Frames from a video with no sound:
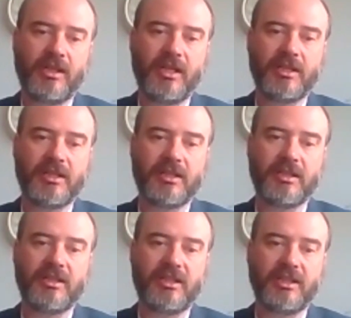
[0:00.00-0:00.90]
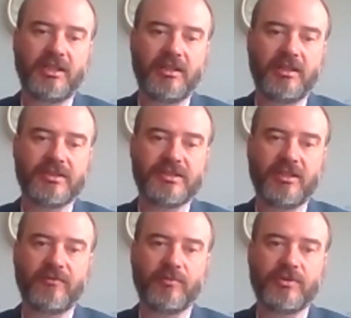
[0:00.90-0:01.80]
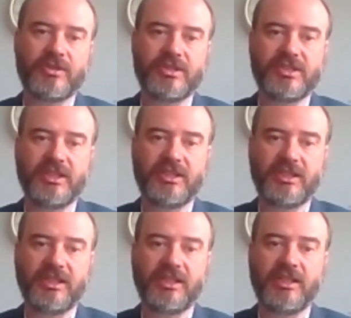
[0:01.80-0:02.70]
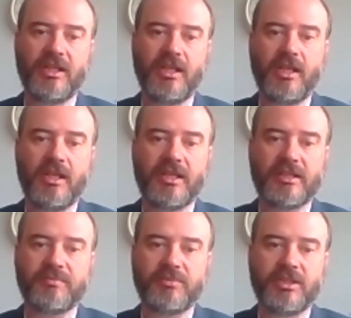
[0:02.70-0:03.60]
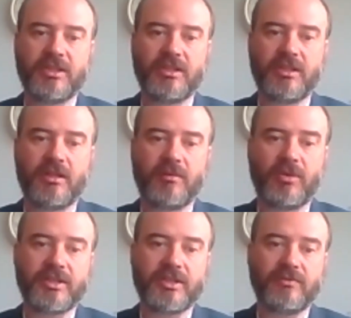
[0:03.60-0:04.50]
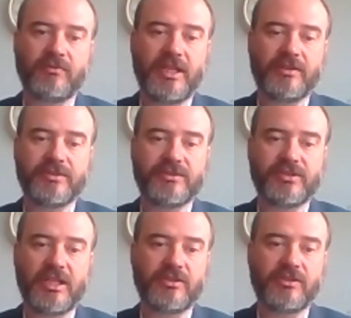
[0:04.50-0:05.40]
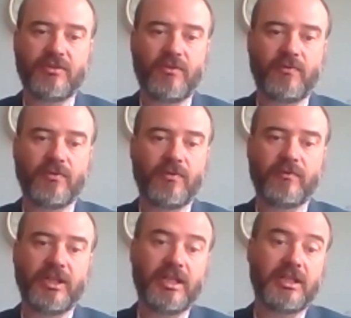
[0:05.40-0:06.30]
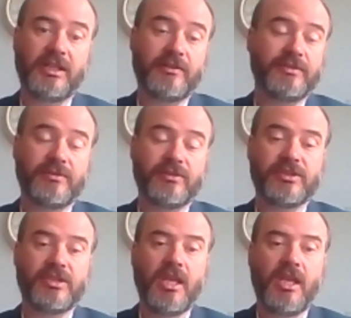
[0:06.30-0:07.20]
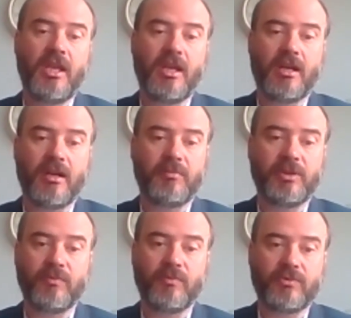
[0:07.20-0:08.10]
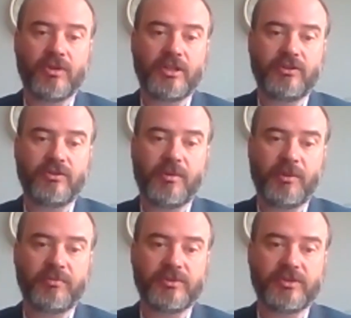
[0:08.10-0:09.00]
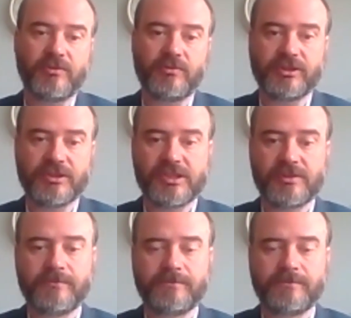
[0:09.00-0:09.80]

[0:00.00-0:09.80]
and the state of emergency and need that's been brought to council's attention over and over again, and council's been trying to come up with solutions.